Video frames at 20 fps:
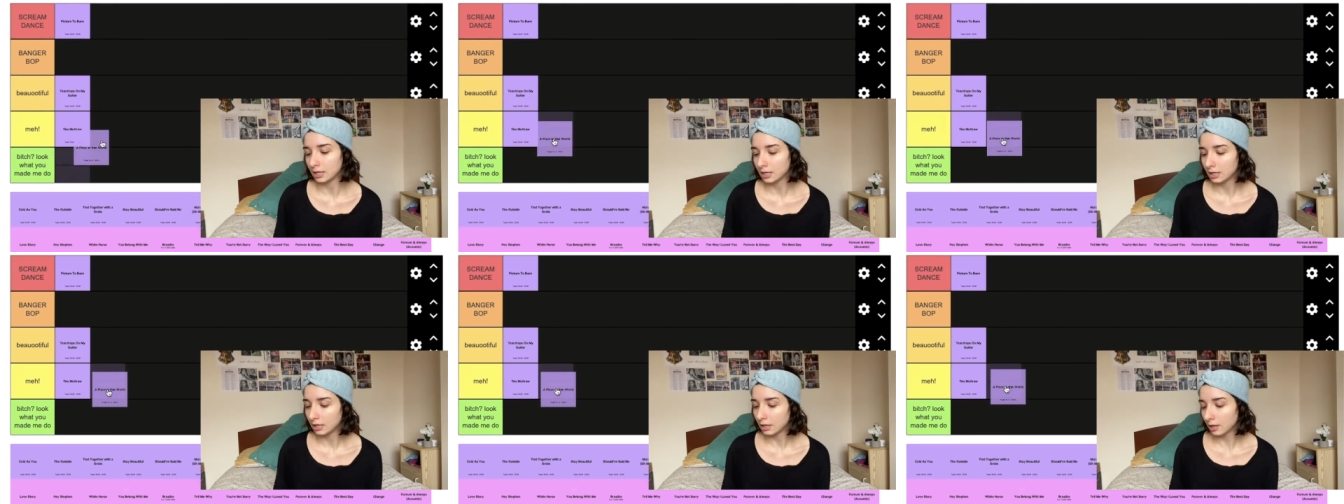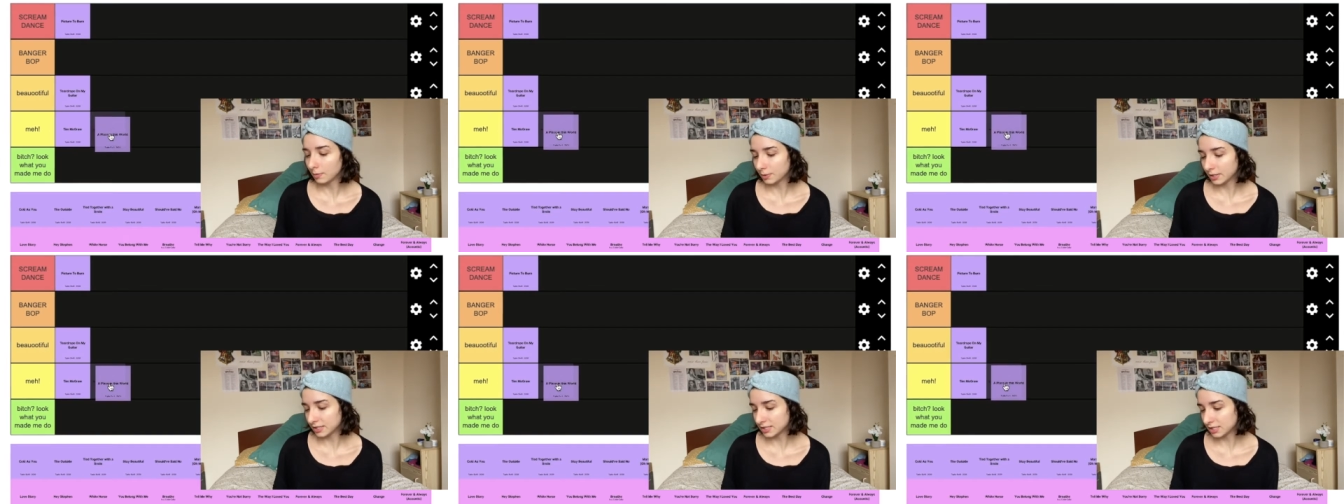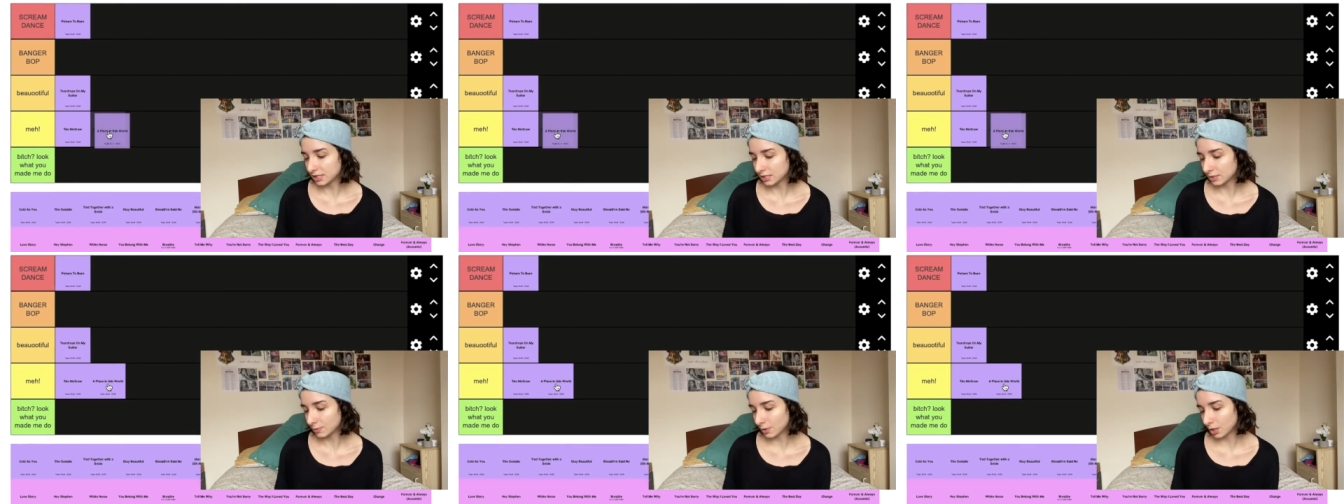A Place in
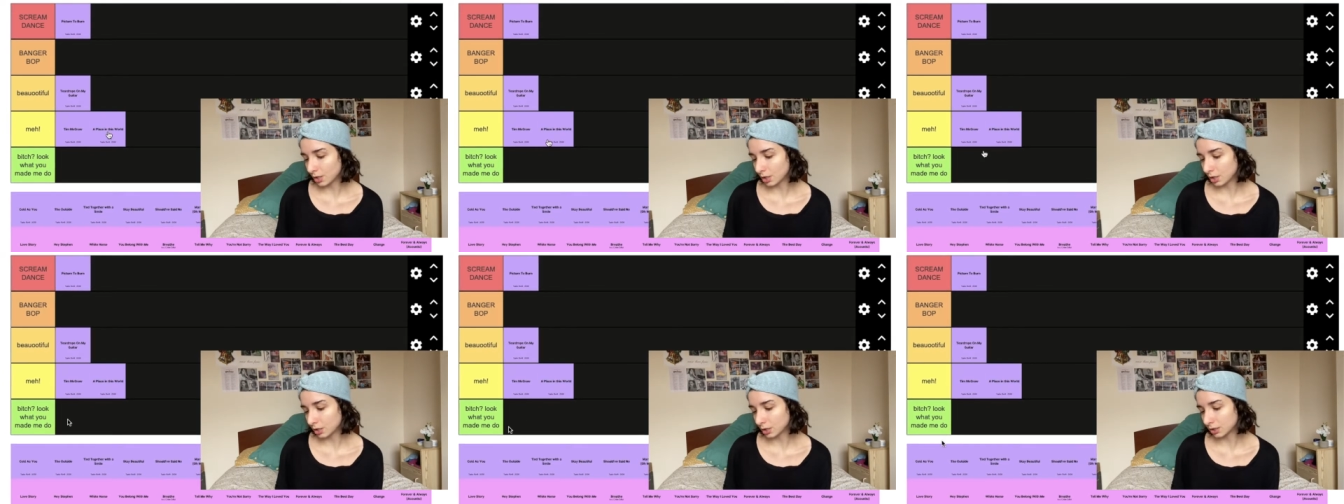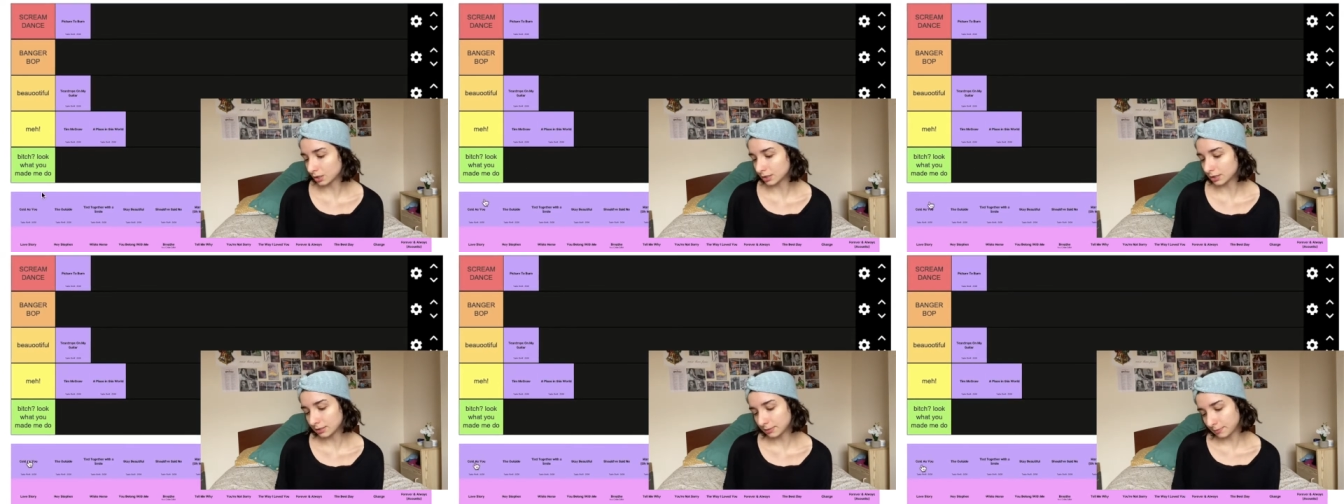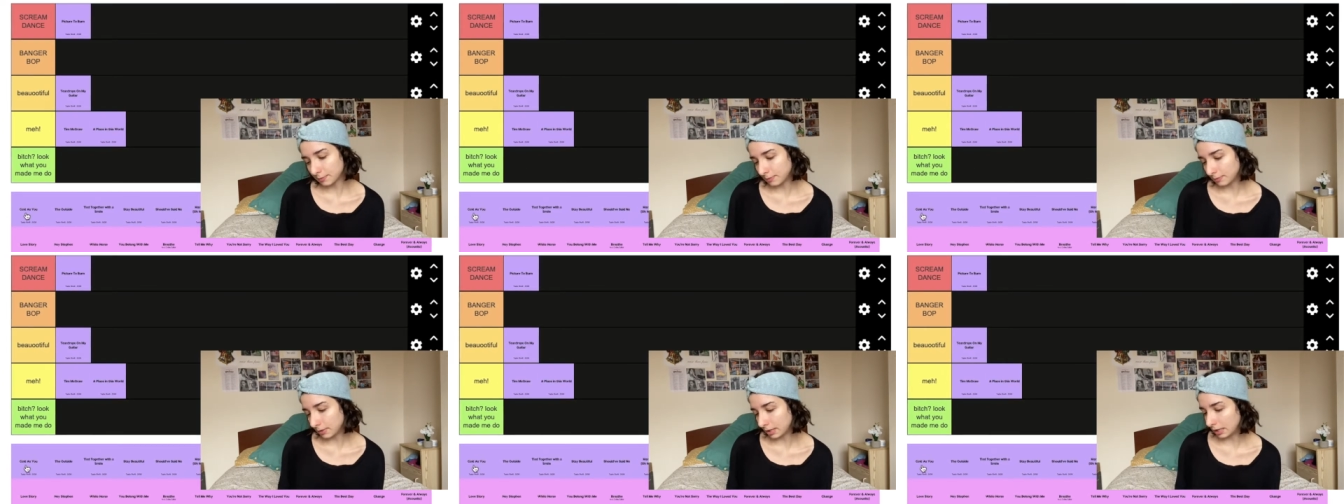This World,
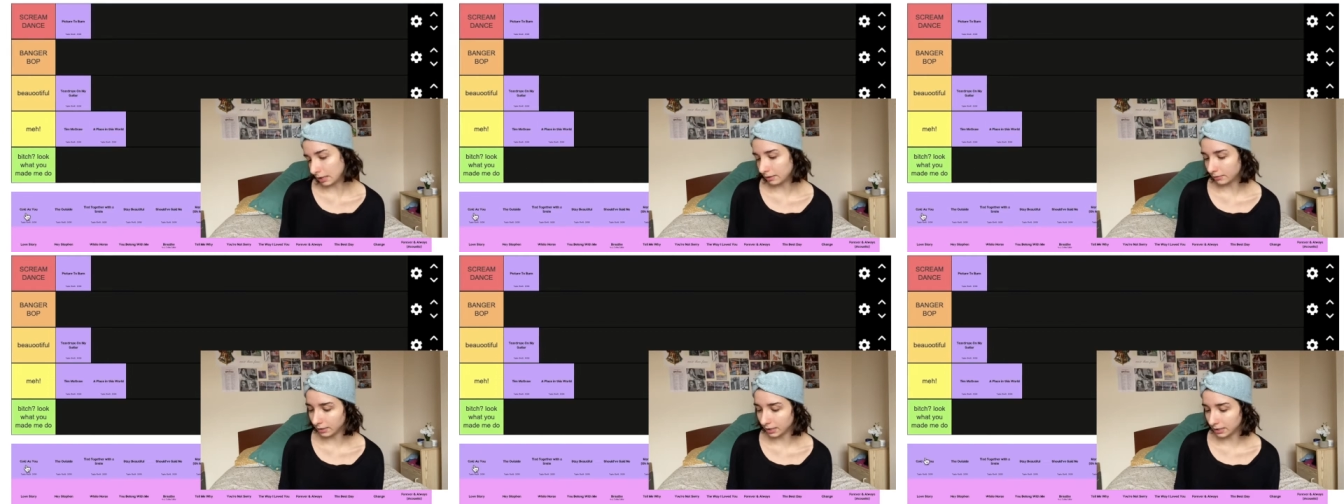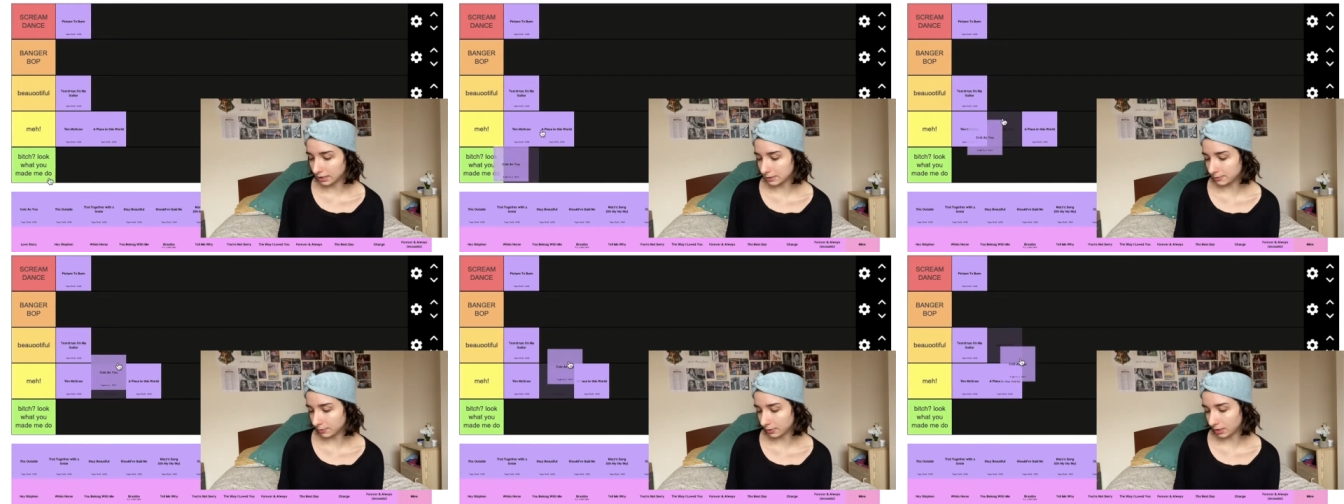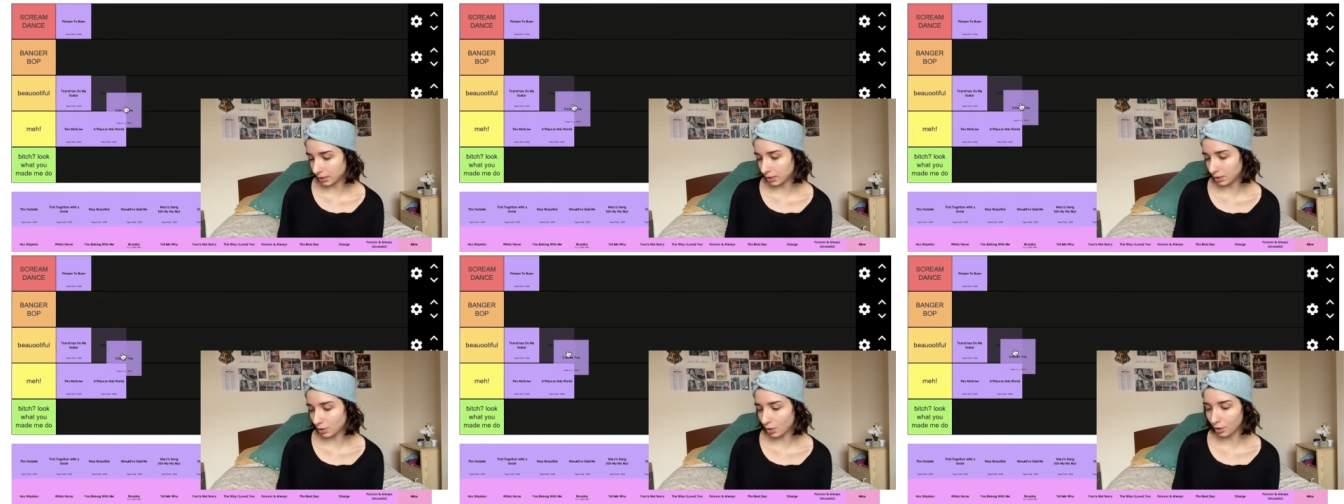meh, like it's
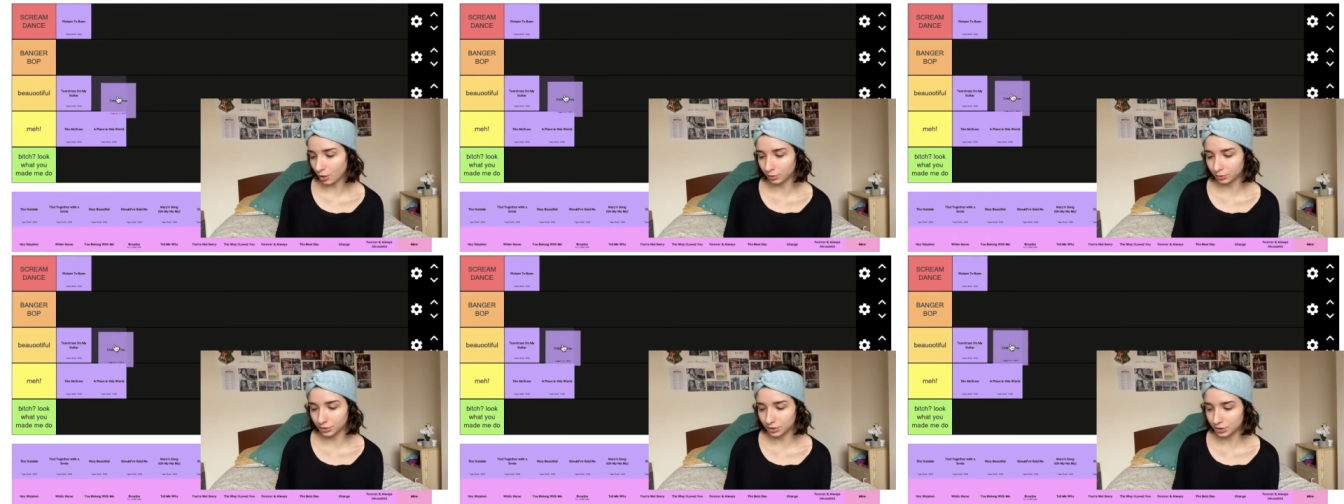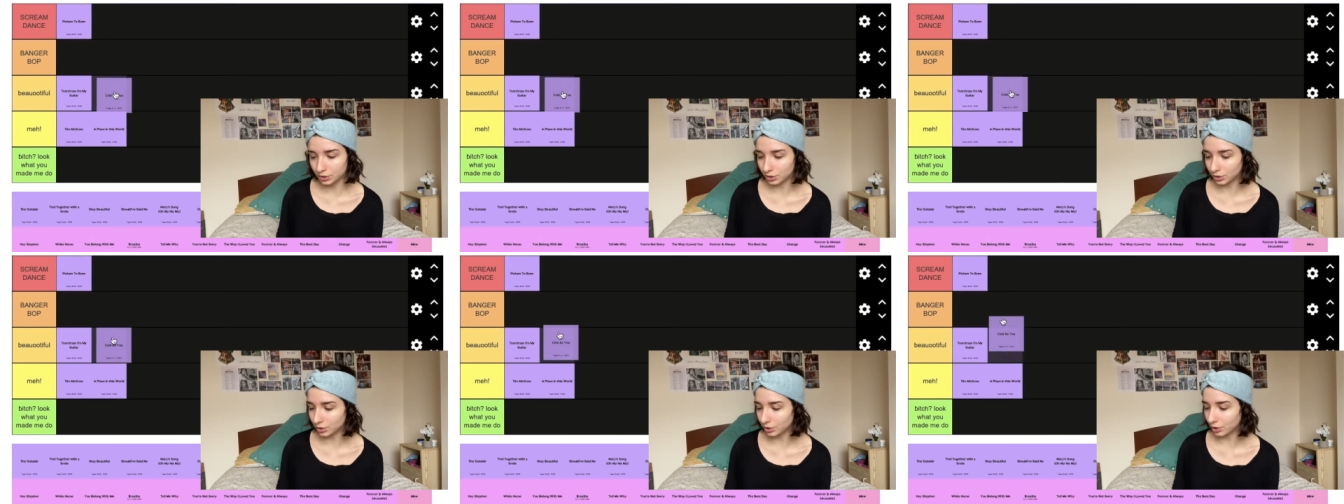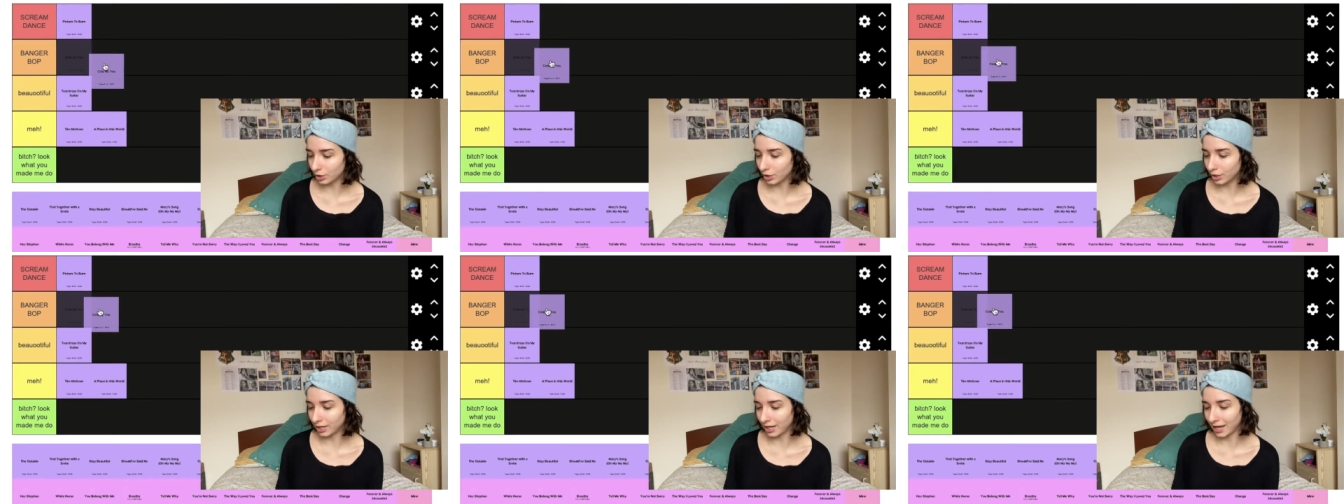pretty. Cold as
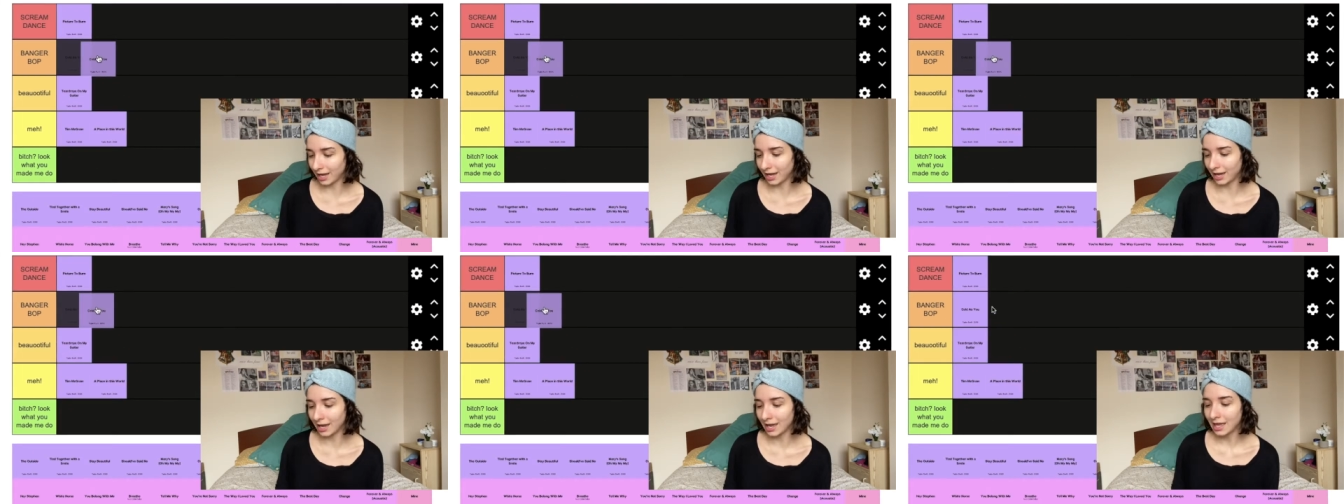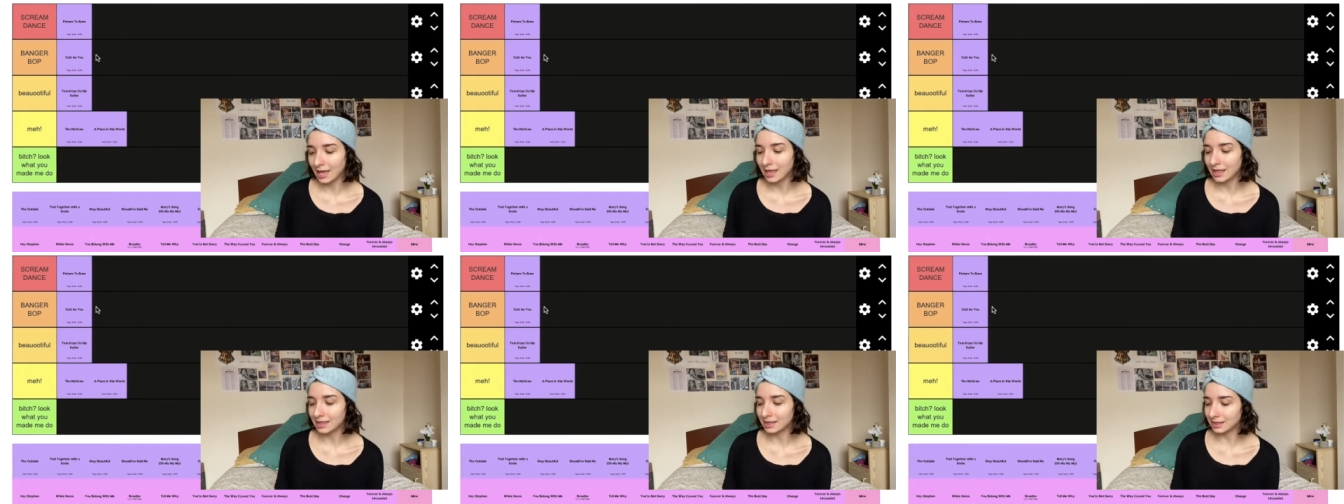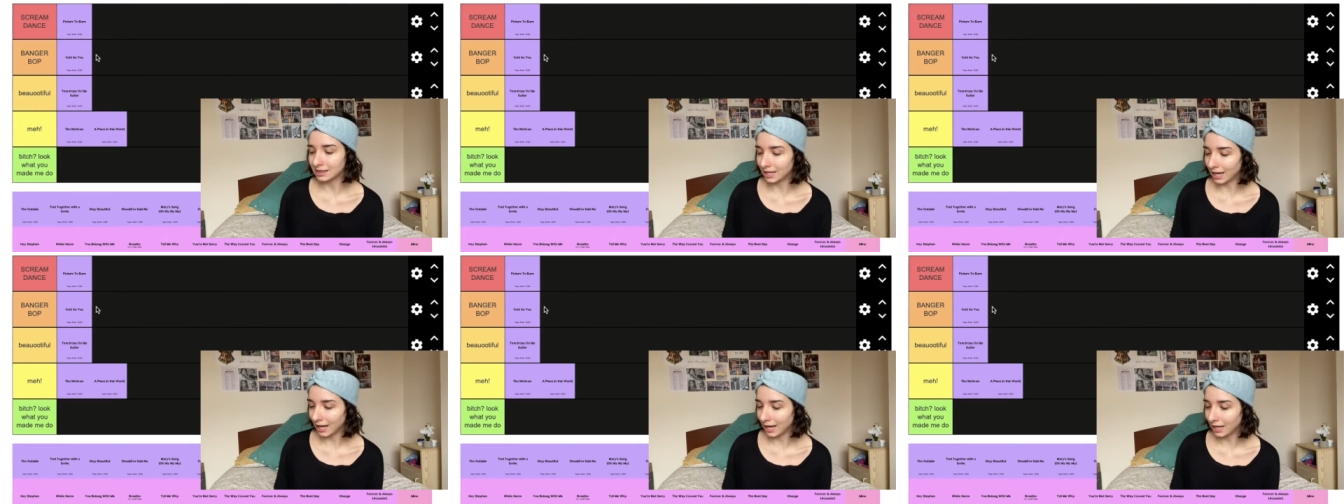You, okay,
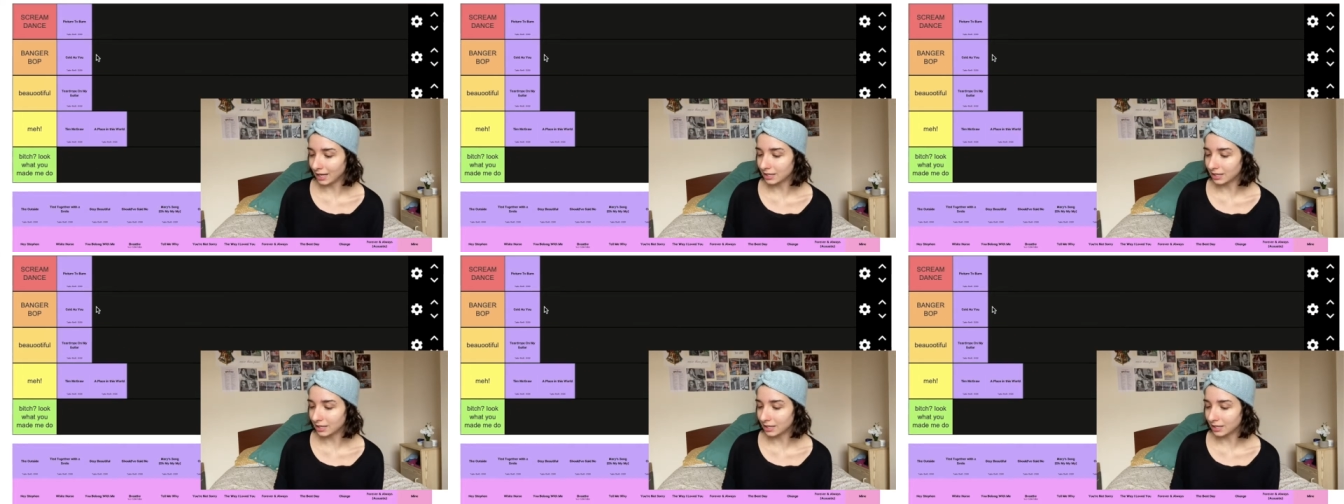that...